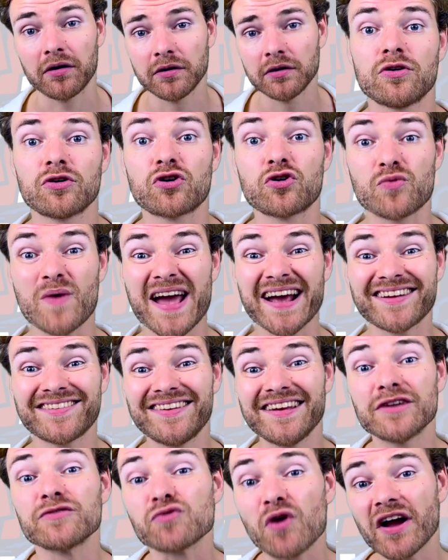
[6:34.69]

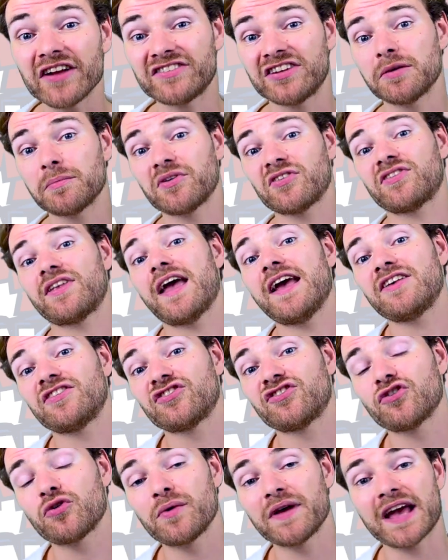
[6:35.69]
Correcting writing mistakes
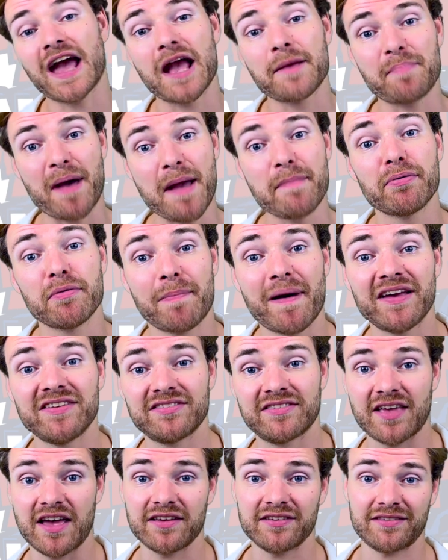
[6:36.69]
during a paper-based
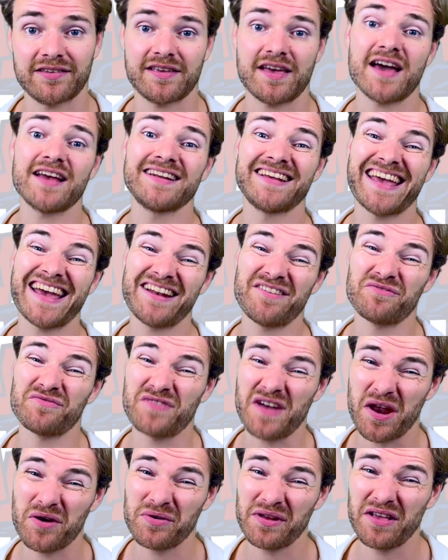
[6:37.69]
test can get
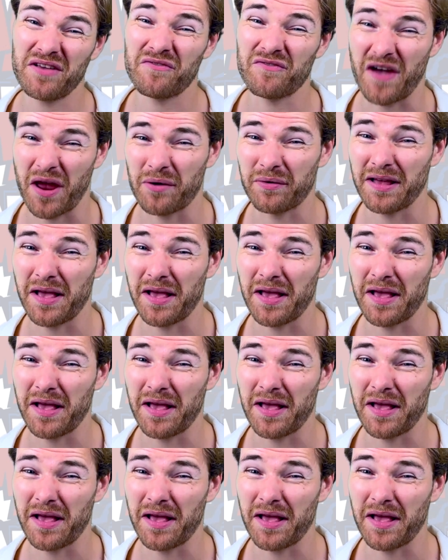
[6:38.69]
very, very